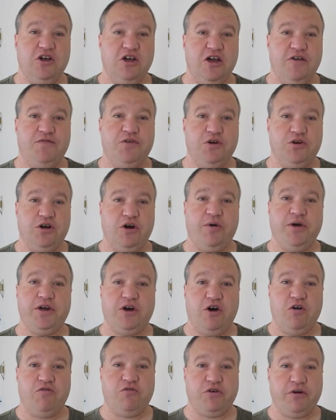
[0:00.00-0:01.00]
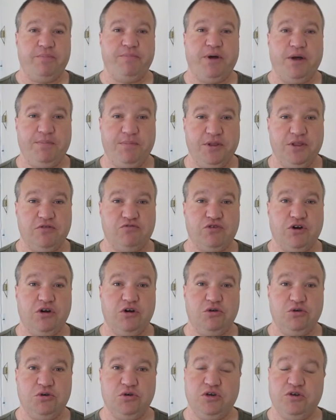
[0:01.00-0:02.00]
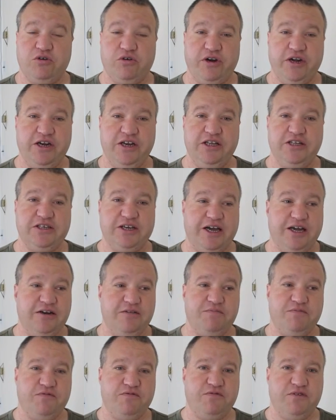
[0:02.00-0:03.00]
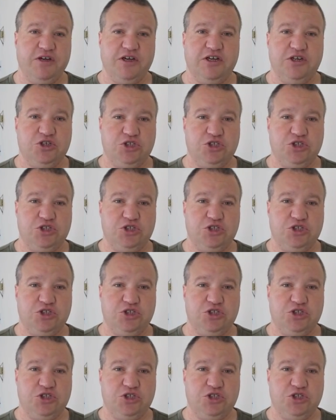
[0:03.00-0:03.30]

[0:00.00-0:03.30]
if you're going over a bump in the road or any kind of